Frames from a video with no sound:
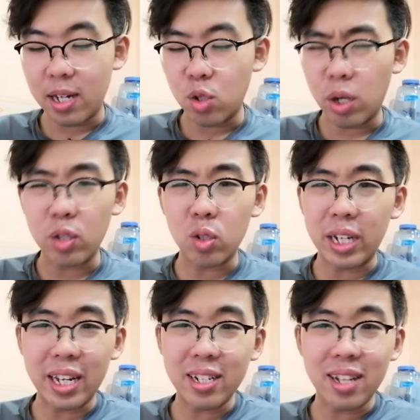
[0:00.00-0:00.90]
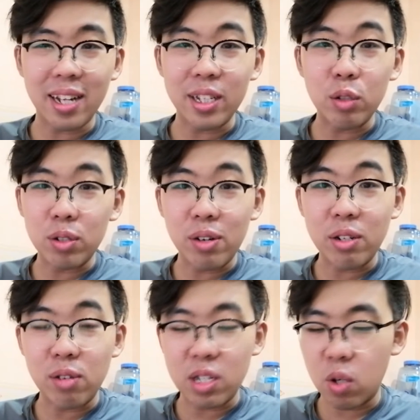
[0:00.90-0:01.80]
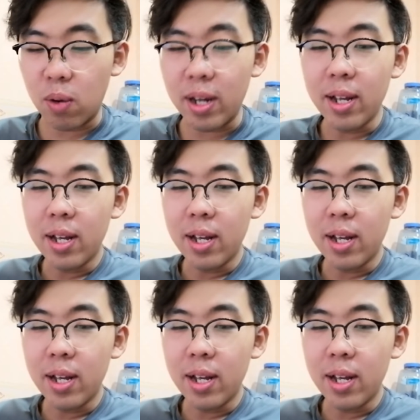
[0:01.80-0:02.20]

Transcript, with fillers: trying to get like new tarantulas or what,